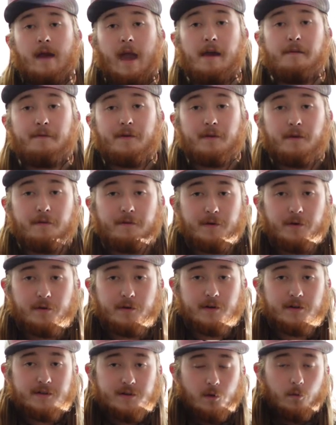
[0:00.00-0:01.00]
Hey fellow
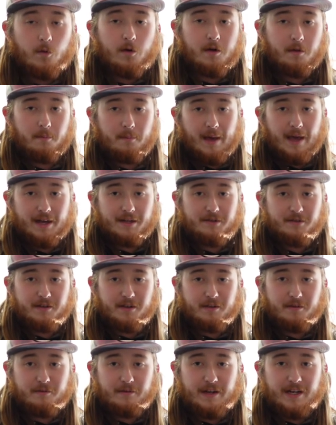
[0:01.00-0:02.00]
viewers, welcome back to
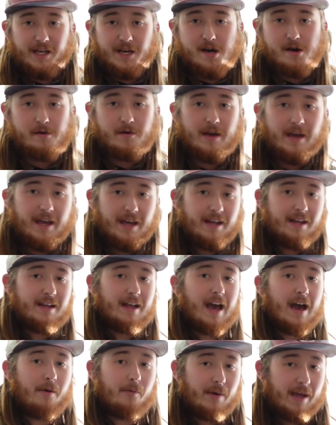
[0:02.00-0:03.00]
another video, and
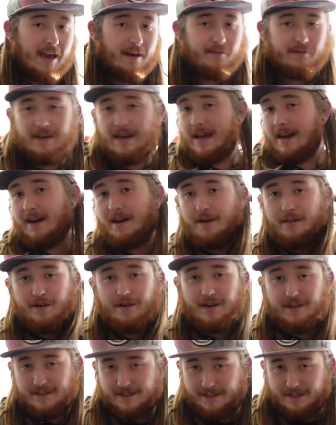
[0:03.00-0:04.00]
we have yet another
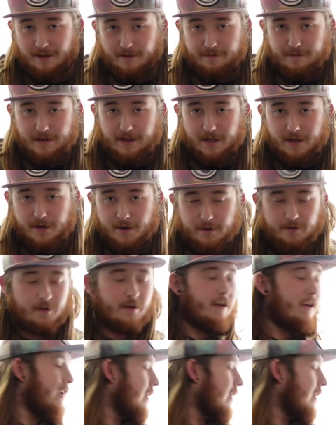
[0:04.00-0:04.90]
install video,